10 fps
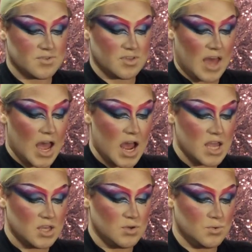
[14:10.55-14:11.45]
For that,
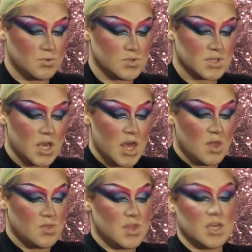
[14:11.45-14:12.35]
I use
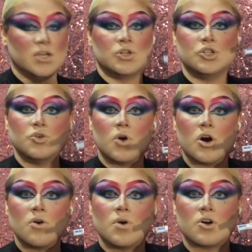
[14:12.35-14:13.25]
the
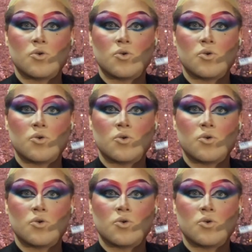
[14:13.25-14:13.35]
Duo